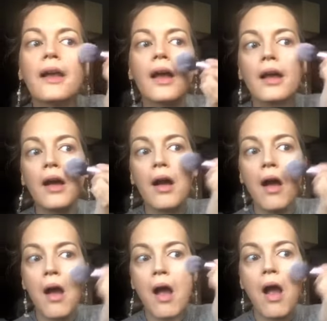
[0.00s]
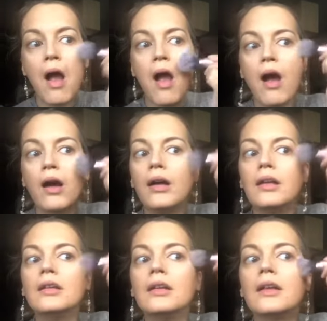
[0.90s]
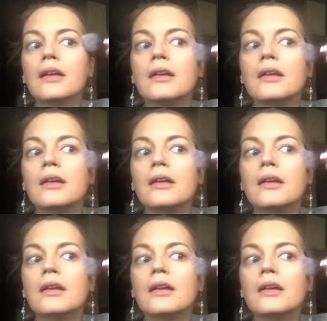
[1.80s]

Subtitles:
like a I don't